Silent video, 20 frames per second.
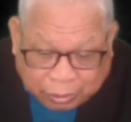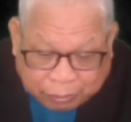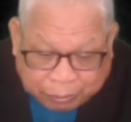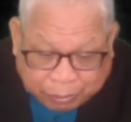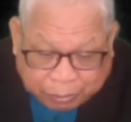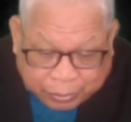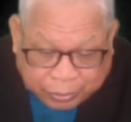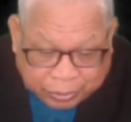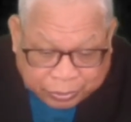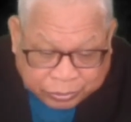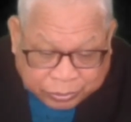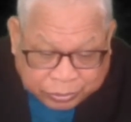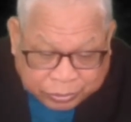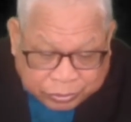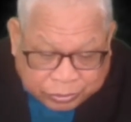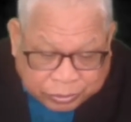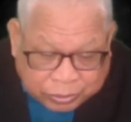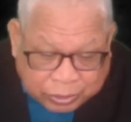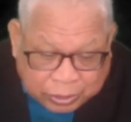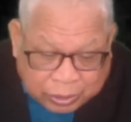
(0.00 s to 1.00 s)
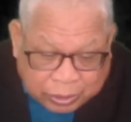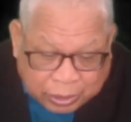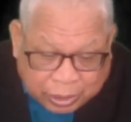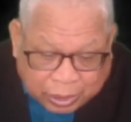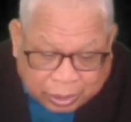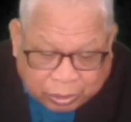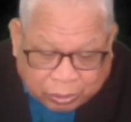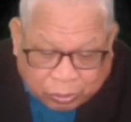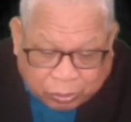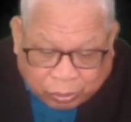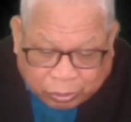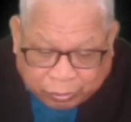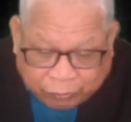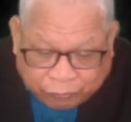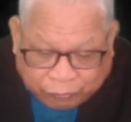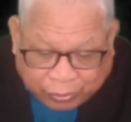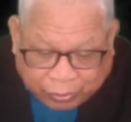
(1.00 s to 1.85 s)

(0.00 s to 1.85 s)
thy praises and